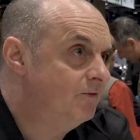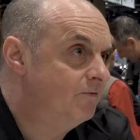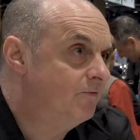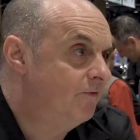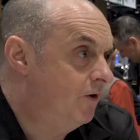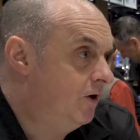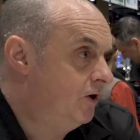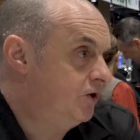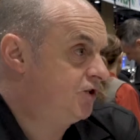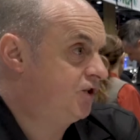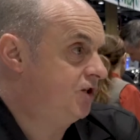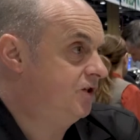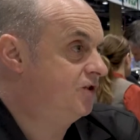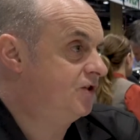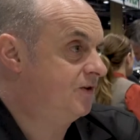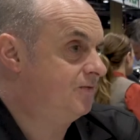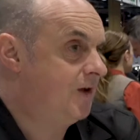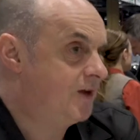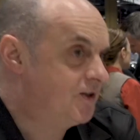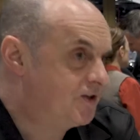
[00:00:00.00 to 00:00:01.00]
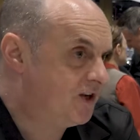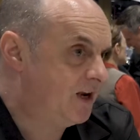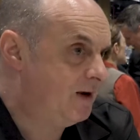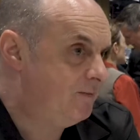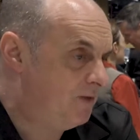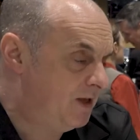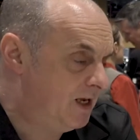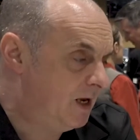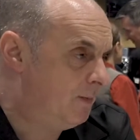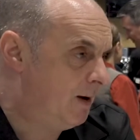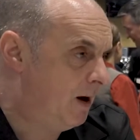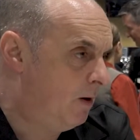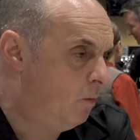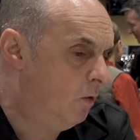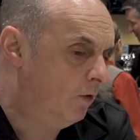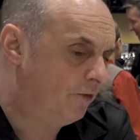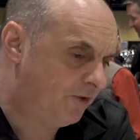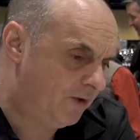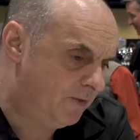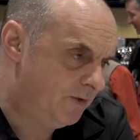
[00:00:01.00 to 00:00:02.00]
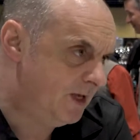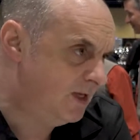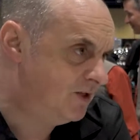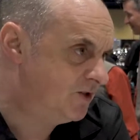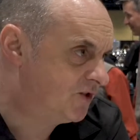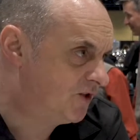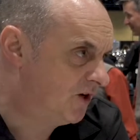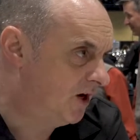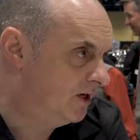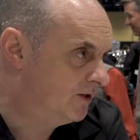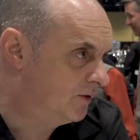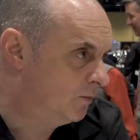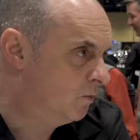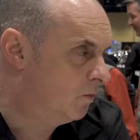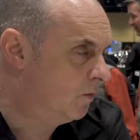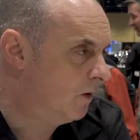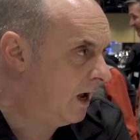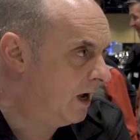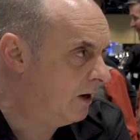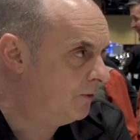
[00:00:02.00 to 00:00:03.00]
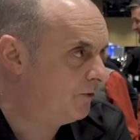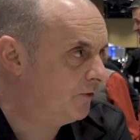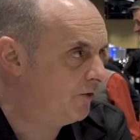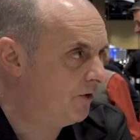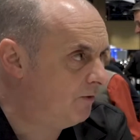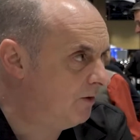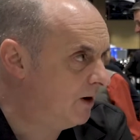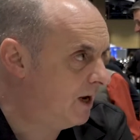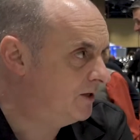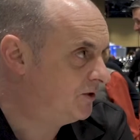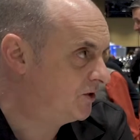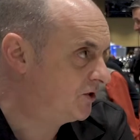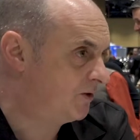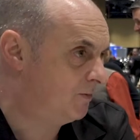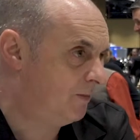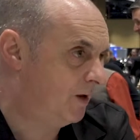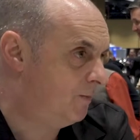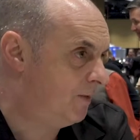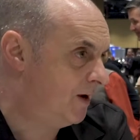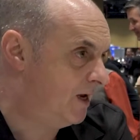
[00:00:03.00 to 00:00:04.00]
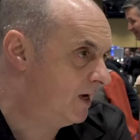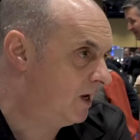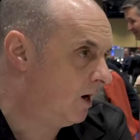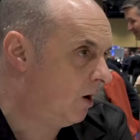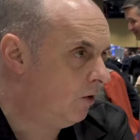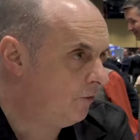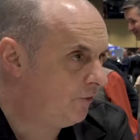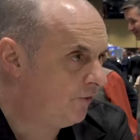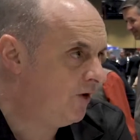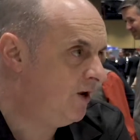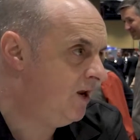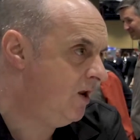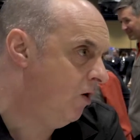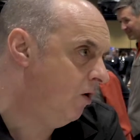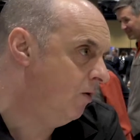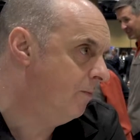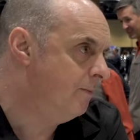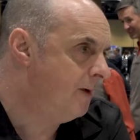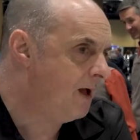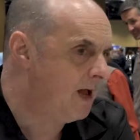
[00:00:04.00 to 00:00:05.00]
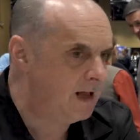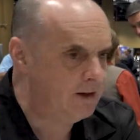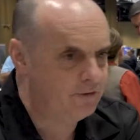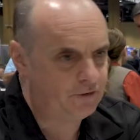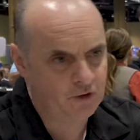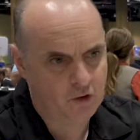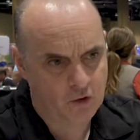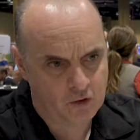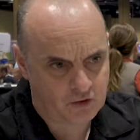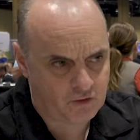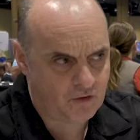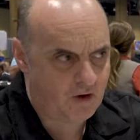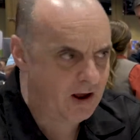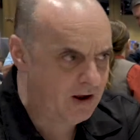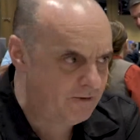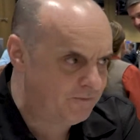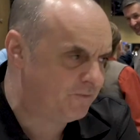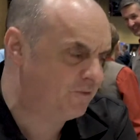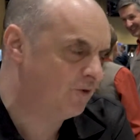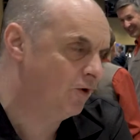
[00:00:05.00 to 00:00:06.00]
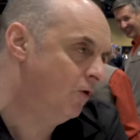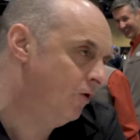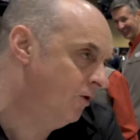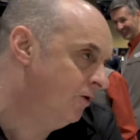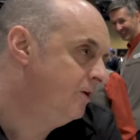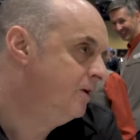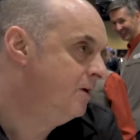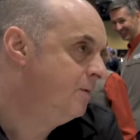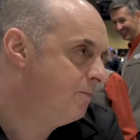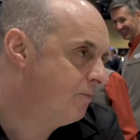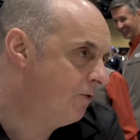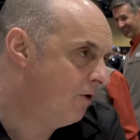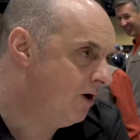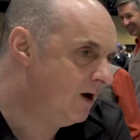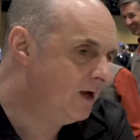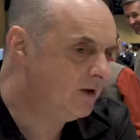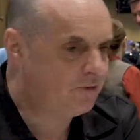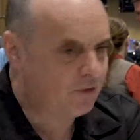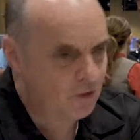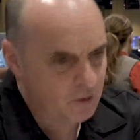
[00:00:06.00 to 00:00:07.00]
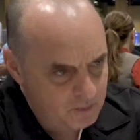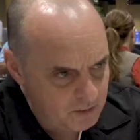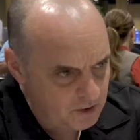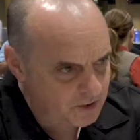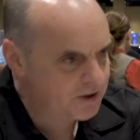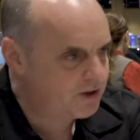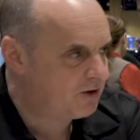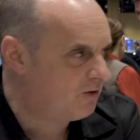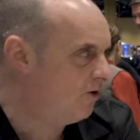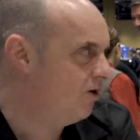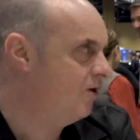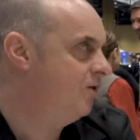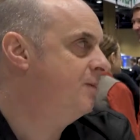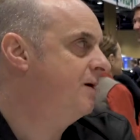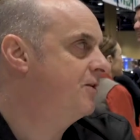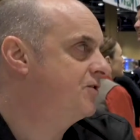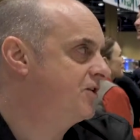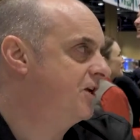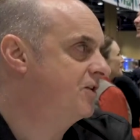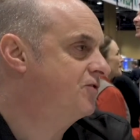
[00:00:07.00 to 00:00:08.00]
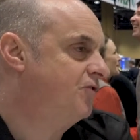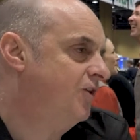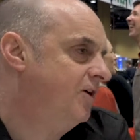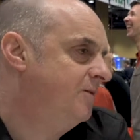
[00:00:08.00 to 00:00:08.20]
versions of that same thing about what's on the inside and how does it relate to something being glossy or matte or craft or bright or monochrome, etc.